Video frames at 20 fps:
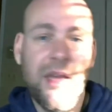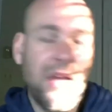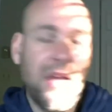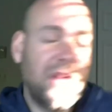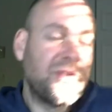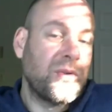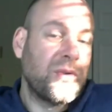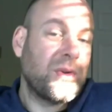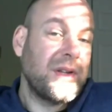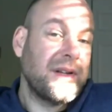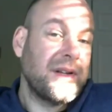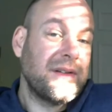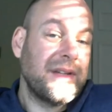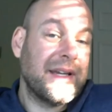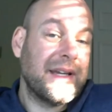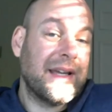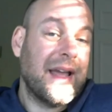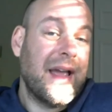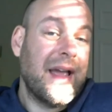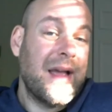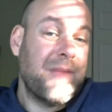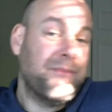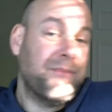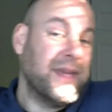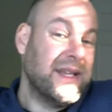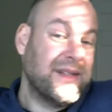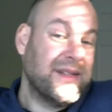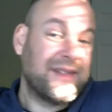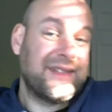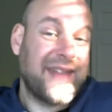So clearly,
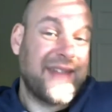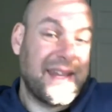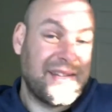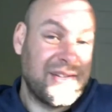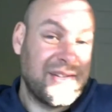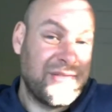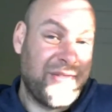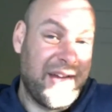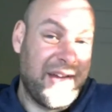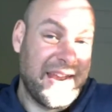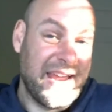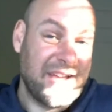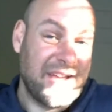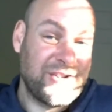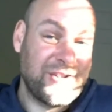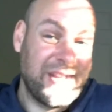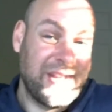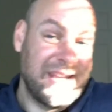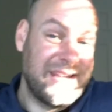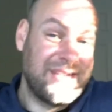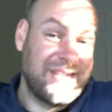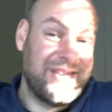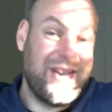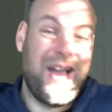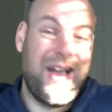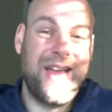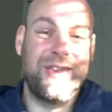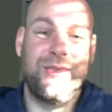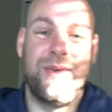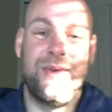means-tested financial aid is
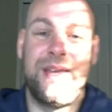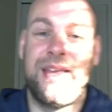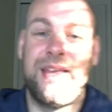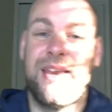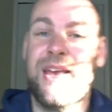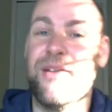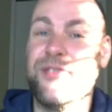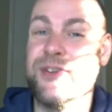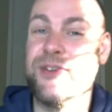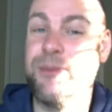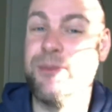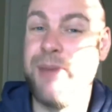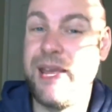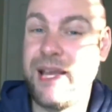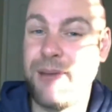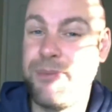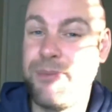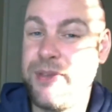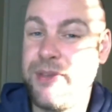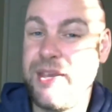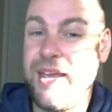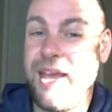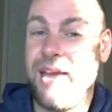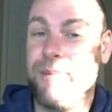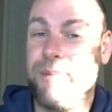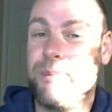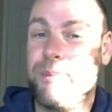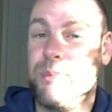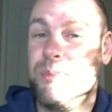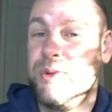not doing enough to make up the
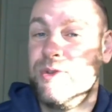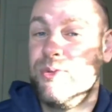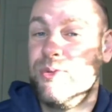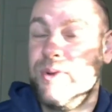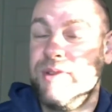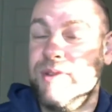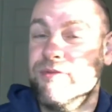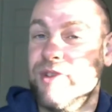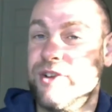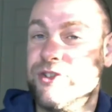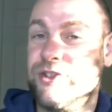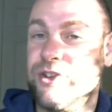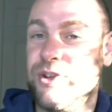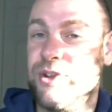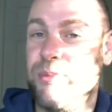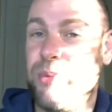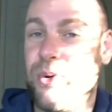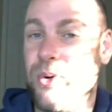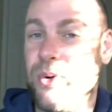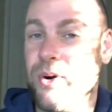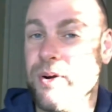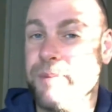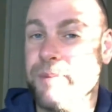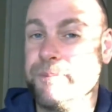gap between rich and the poor.